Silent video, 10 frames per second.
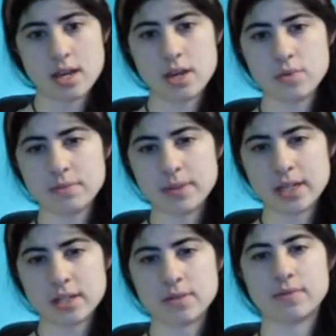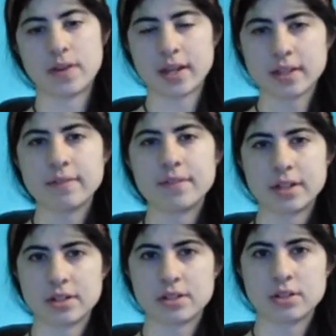it would be to finally
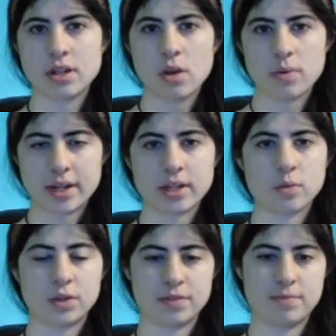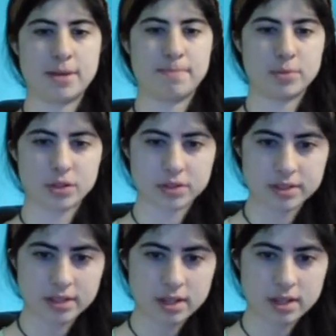finish writing one of my books.